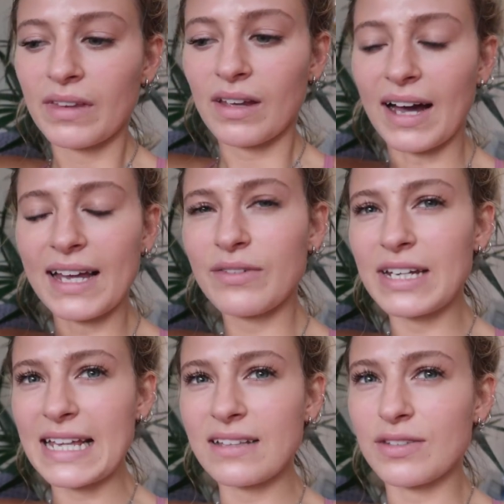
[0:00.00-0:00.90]
kind of an
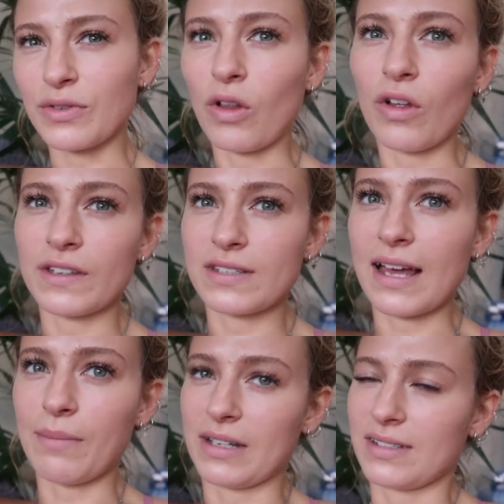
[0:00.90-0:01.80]
interval on the
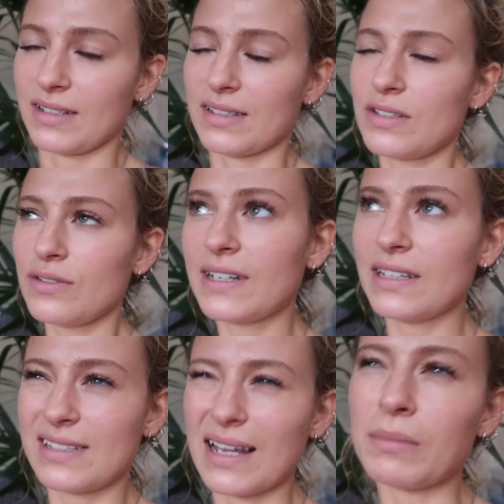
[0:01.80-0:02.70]
Stairmaster because I do find
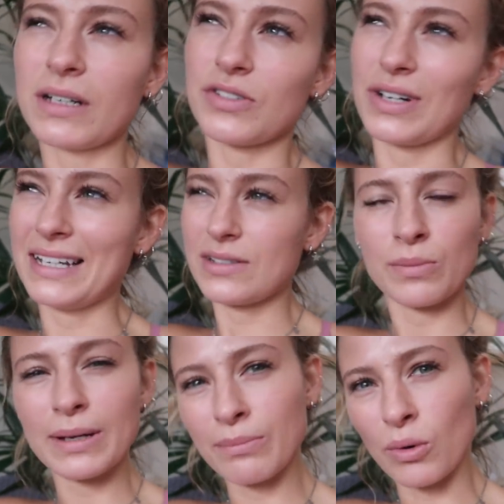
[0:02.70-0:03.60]
the Stairmaster a little
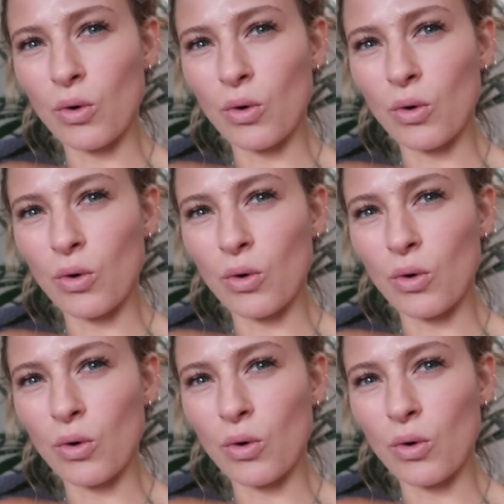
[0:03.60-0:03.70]
bit